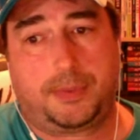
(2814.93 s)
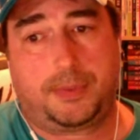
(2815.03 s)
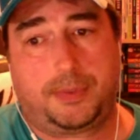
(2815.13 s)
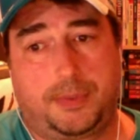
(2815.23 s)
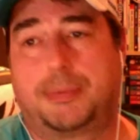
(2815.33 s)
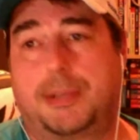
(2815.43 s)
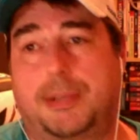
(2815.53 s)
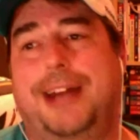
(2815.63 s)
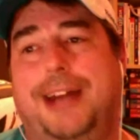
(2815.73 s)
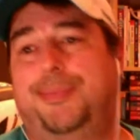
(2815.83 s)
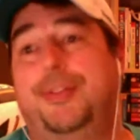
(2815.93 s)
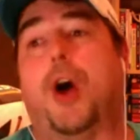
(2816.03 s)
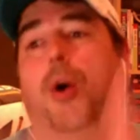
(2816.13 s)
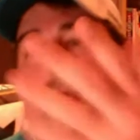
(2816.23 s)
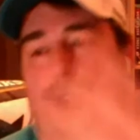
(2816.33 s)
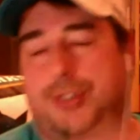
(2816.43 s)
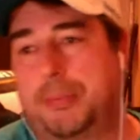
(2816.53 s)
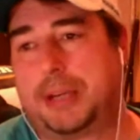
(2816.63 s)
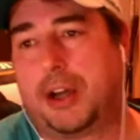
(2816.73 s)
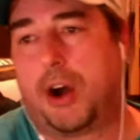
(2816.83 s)
I don't know
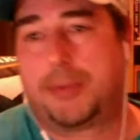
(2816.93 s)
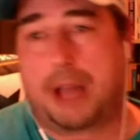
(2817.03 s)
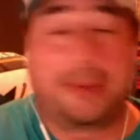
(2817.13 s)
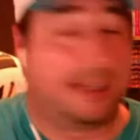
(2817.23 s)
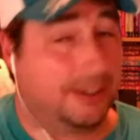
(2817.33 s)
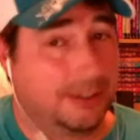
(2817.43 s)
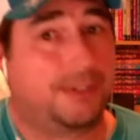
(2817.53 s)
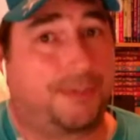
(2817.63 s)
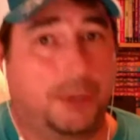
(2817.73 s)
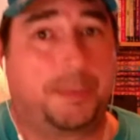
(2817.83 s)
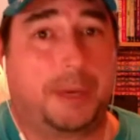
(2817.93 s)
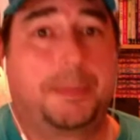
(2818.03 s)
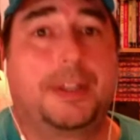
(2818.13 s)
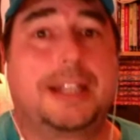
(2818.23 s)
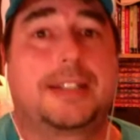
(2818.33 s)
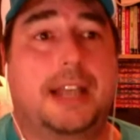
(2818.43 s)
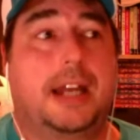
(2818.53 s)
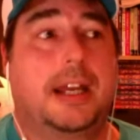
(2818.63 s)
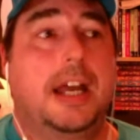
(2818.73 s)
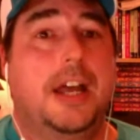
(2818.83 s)
somebody. I mean, there was a few people that
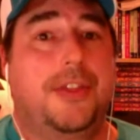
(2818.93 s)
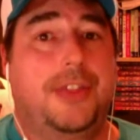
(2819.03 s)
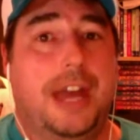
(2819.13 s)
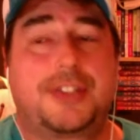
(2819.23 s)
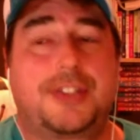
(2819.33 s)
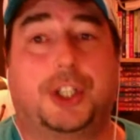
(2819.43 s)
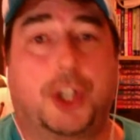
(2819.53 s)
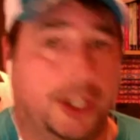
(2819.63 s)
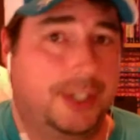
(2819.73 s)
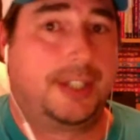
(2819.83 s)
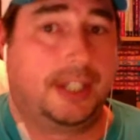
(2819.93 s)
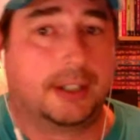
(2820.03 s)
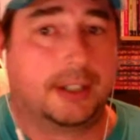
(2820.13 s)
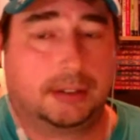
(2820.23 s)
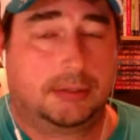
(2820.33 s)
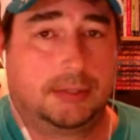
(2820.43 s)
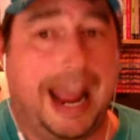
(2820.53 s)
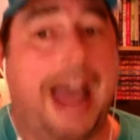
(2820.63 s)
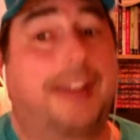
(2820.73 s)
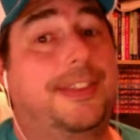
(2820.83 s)
said that's a good deal
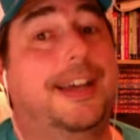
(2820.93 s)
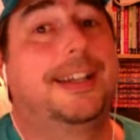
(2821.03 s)
at the